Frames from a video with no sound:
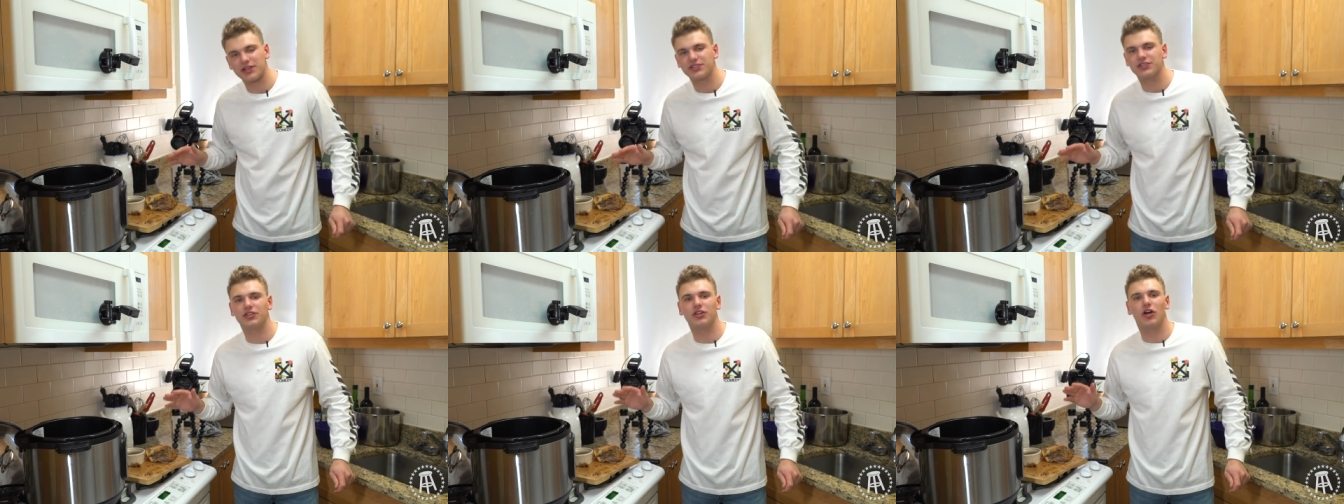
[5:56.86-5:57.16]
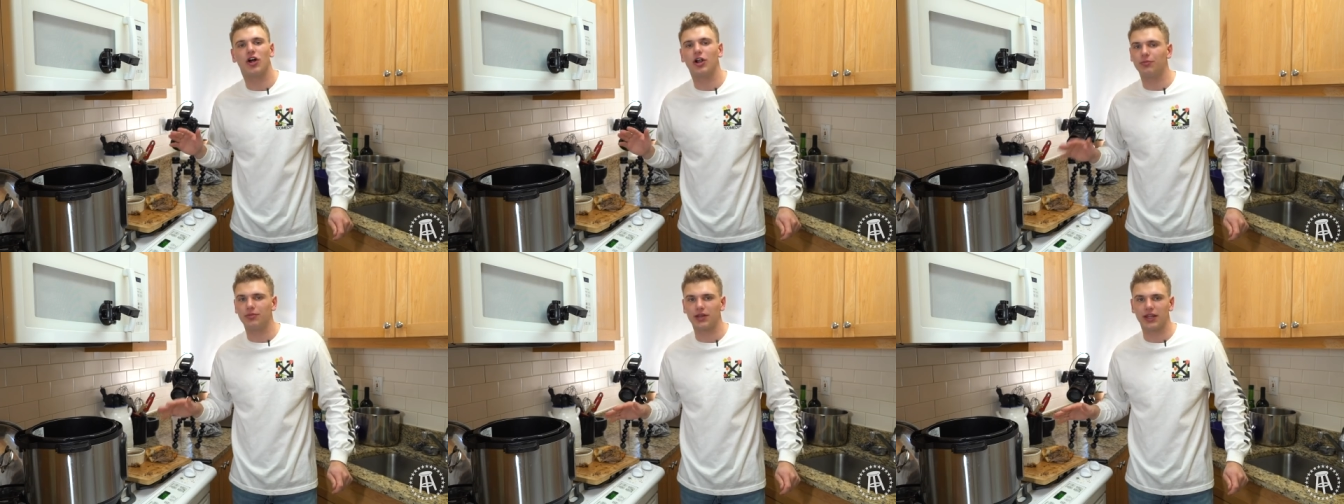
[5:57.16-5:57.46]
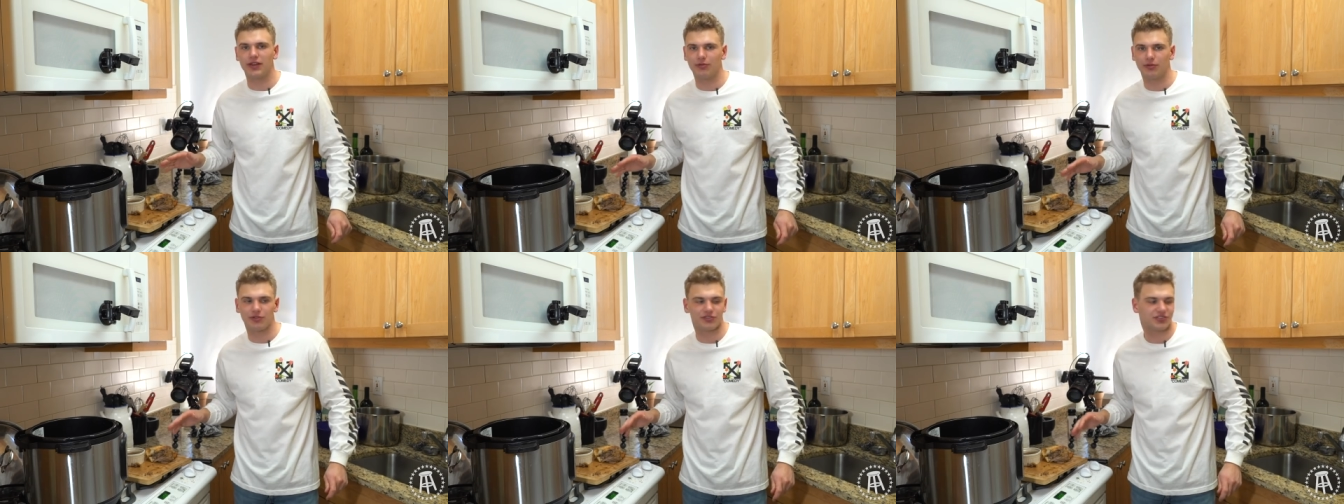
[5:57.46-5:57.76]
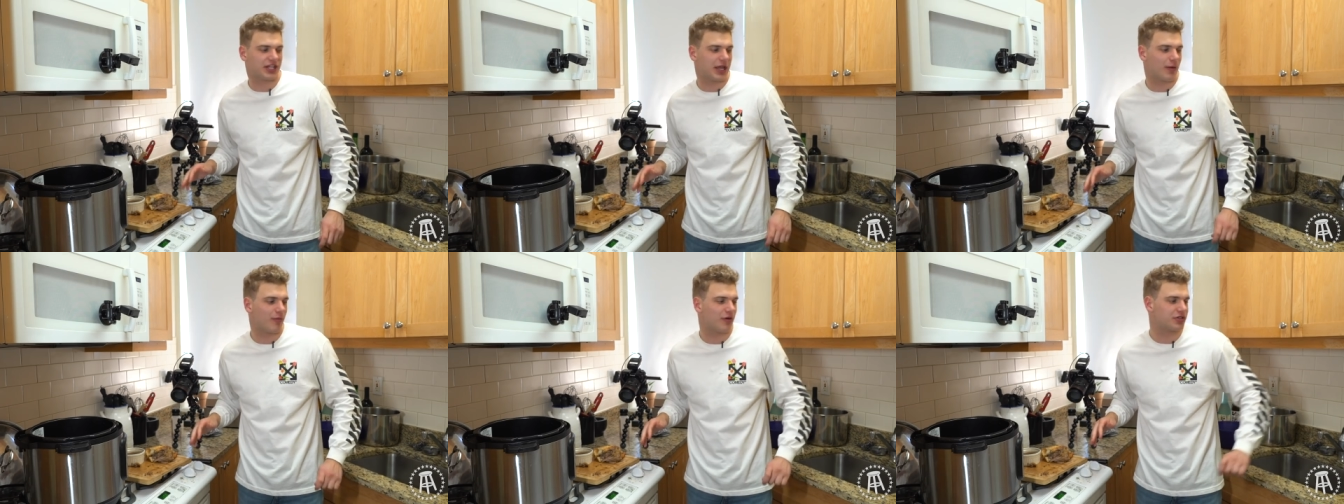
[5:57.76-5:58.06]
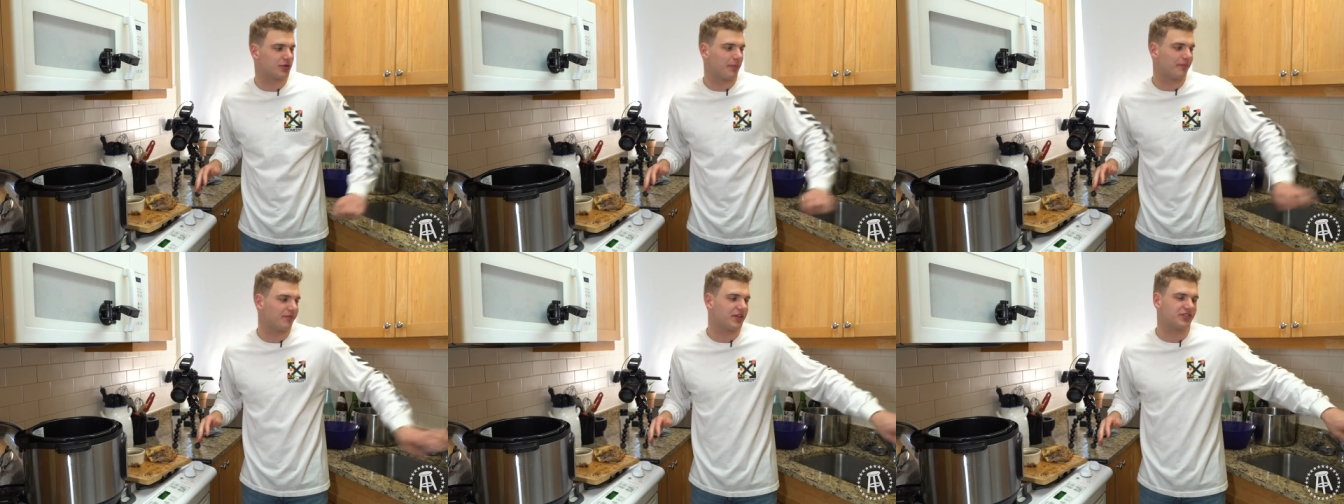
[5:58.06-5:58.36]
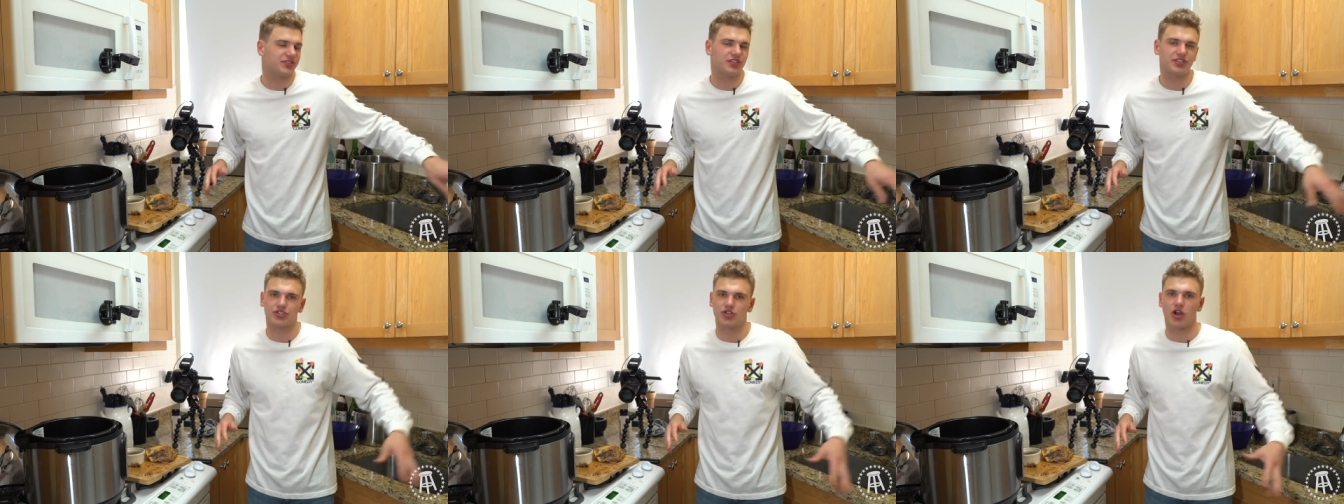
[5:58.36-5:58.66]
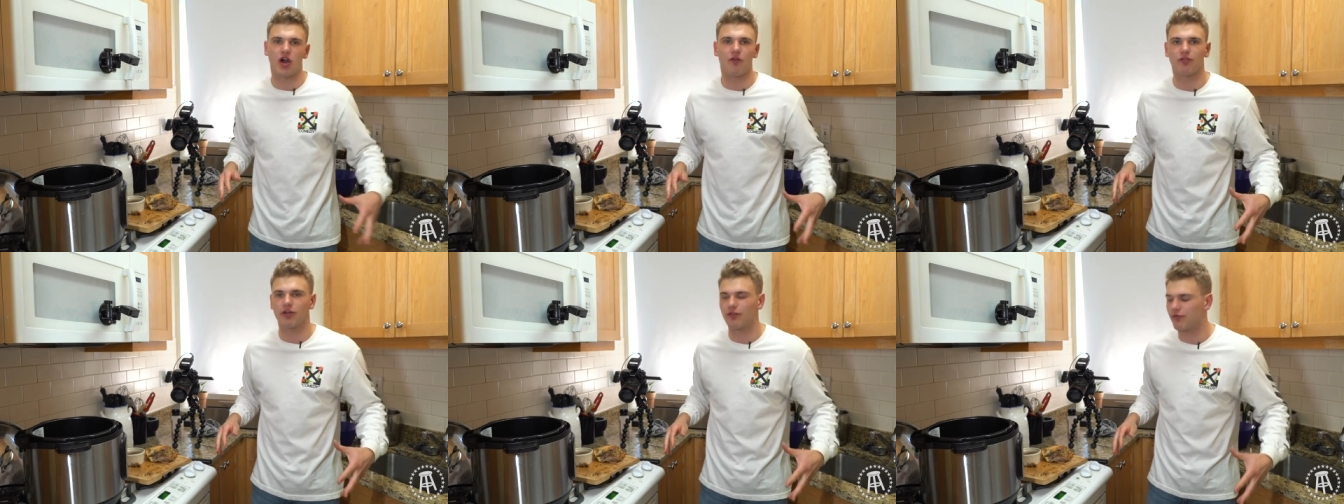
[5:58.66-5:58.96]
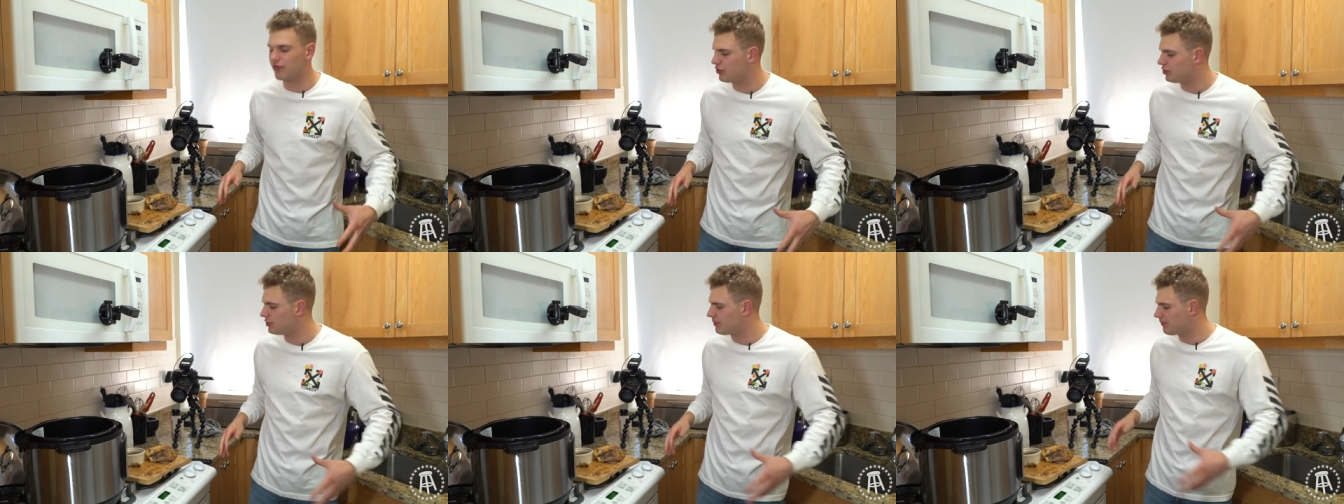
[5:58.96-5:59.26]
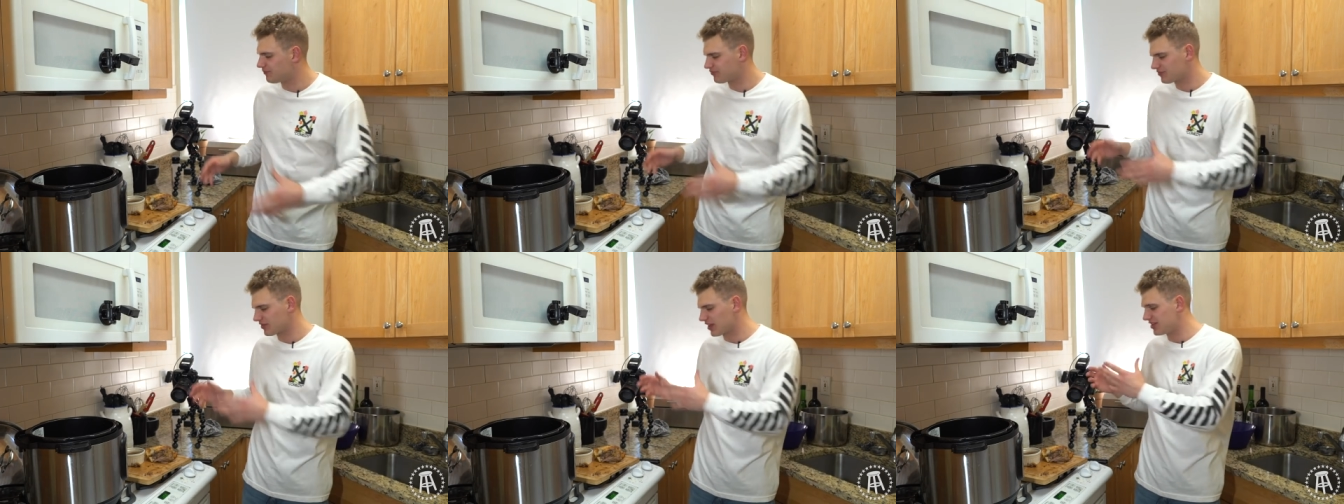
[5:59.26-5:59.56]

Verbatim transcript: is an unbelievable sandwich. It's just comfort food.